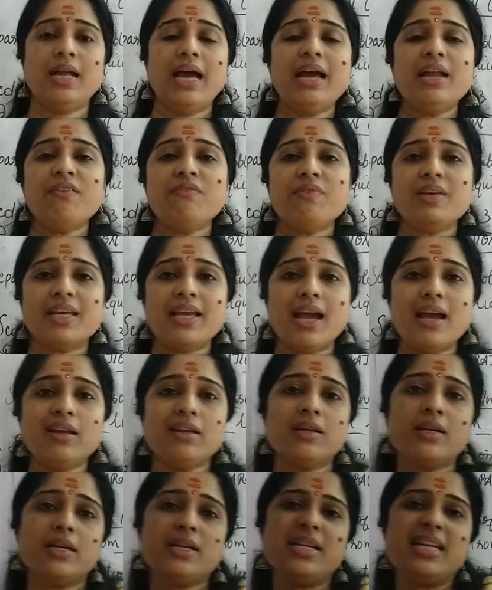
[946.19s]
And we
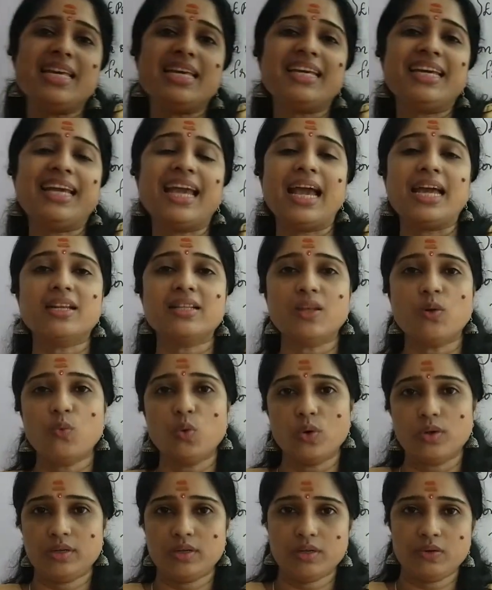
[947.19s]
can decant the
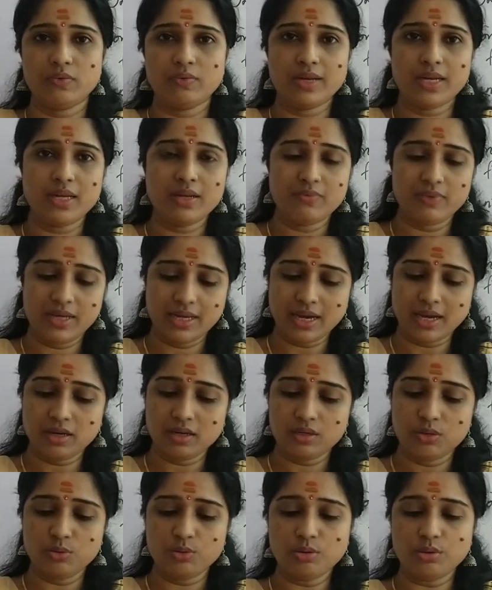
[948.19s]
water.
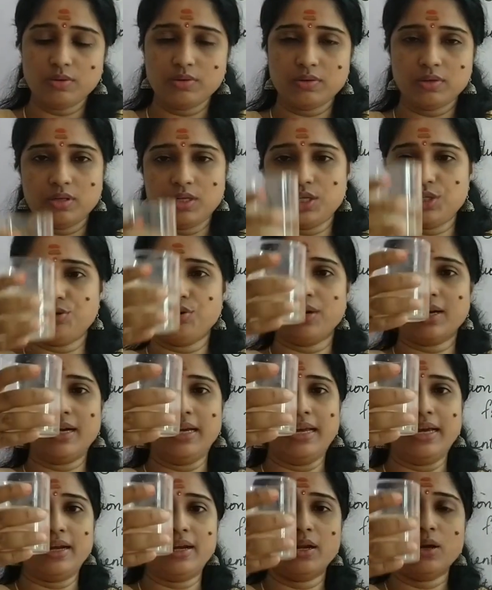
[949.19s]
It is not
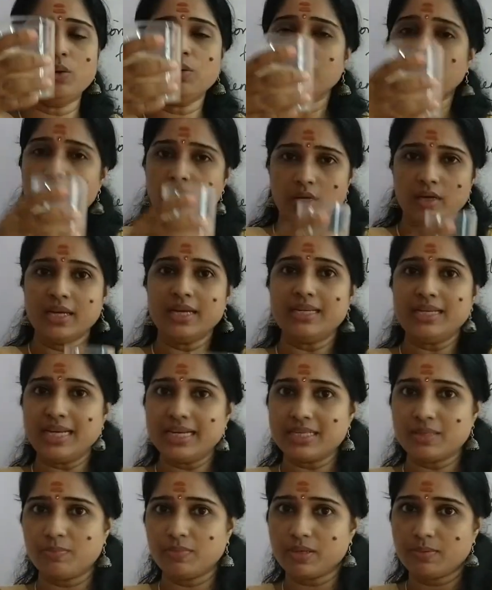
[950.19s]
clear now. It
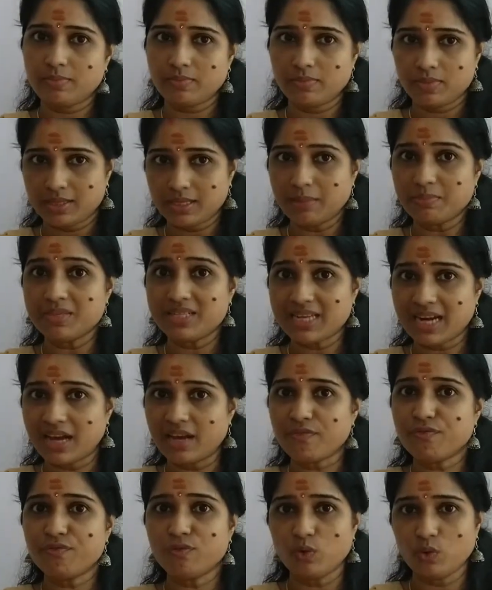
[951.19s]
needs some
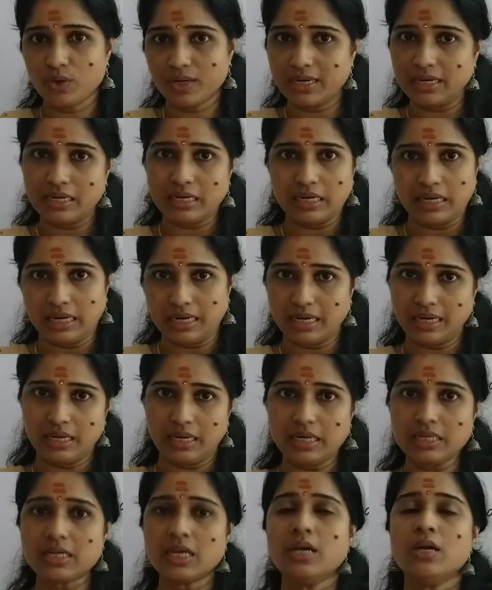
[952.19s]
time for
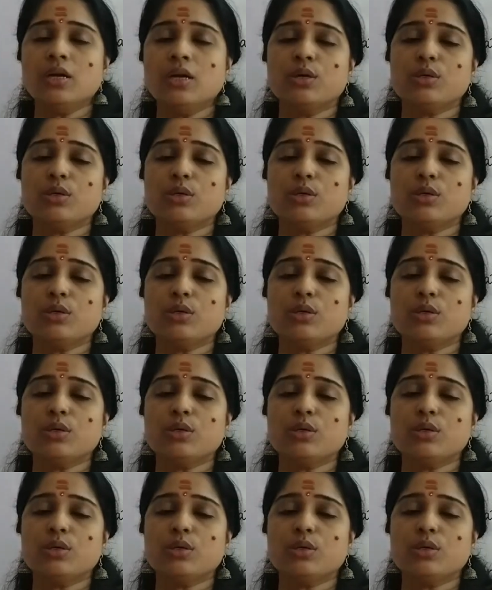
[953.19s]
clearing it.